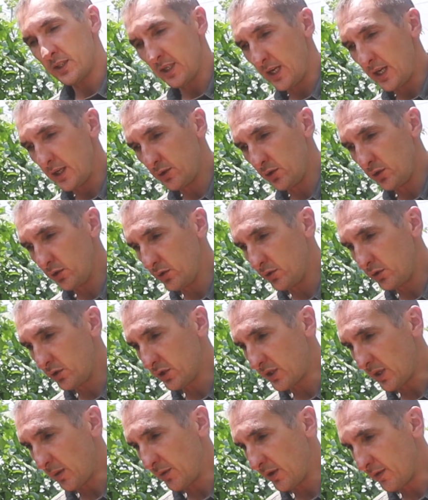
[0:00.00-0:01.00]
say
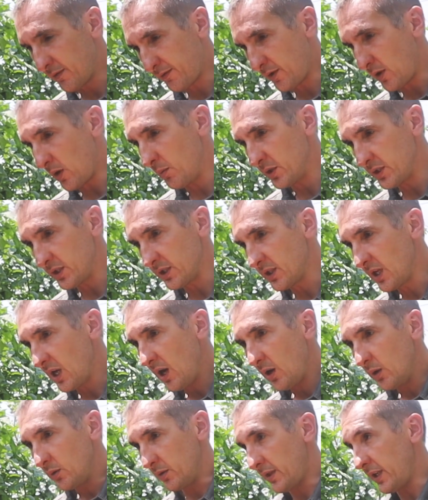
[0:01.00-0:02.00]
to some of the farmers is,
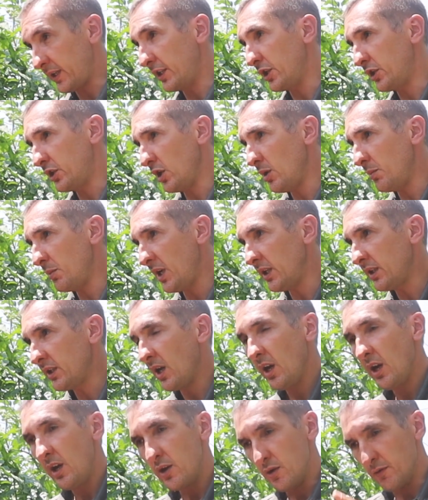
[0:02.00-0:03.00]
with the determinate,
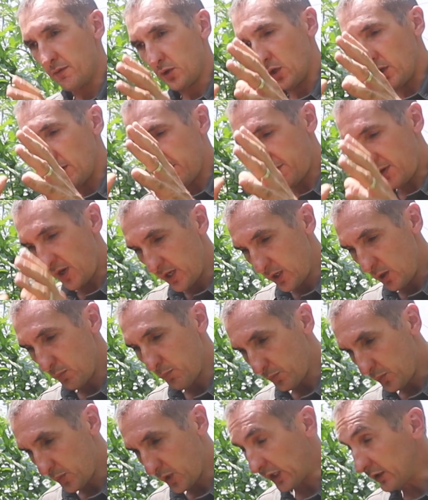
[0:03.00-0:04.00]
you've got a final
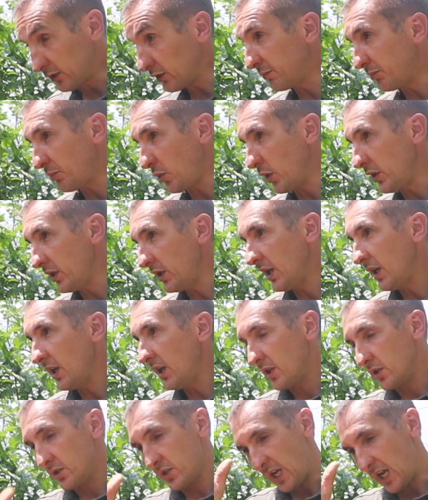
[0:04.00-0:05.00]
cutoff point.
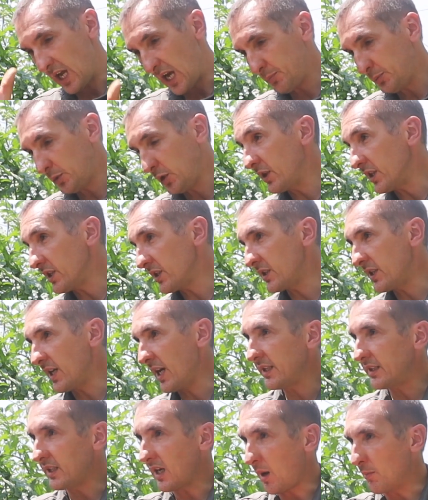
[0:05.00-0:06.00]
You say, up to this
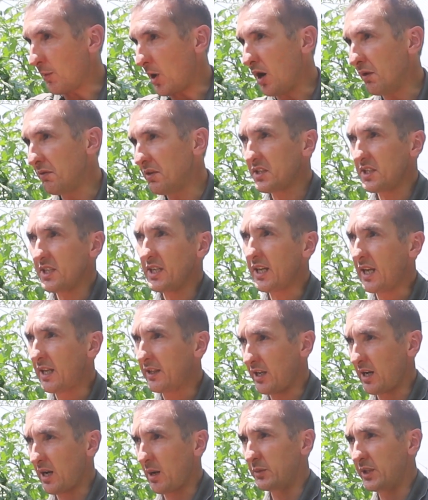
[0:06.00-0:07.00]
date, I'm harvesting,
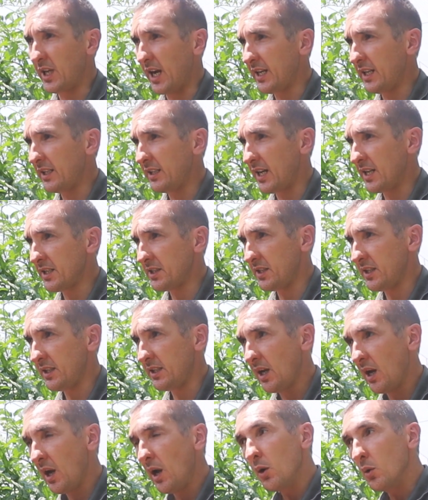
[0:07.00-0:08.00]
and then I'm done and dusted.
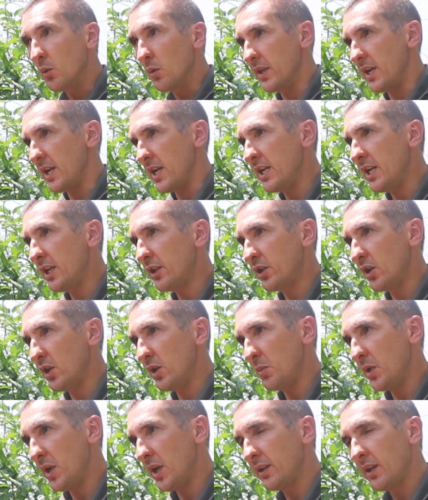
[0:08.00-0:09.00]
With the
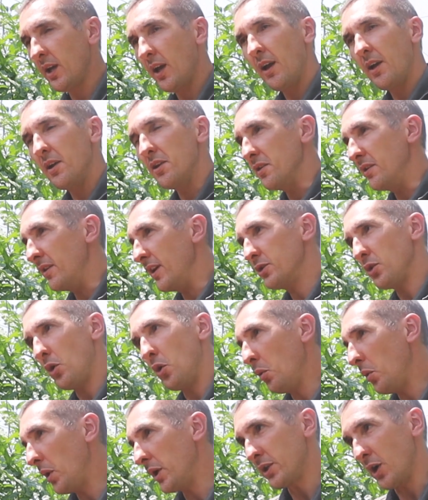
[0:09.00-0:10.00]
indeterminate, there's
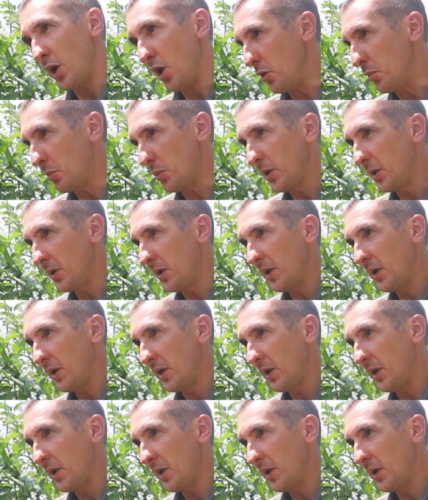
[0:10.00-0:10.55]
always hope.